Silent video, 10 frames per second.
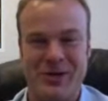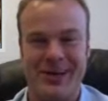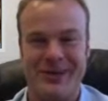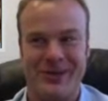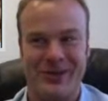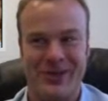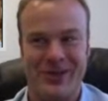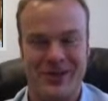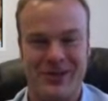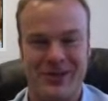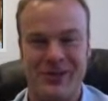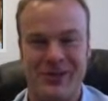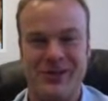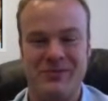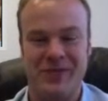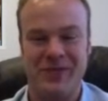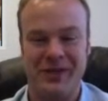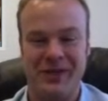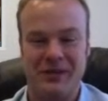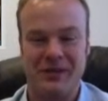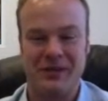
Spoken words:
necessarily consider it to be a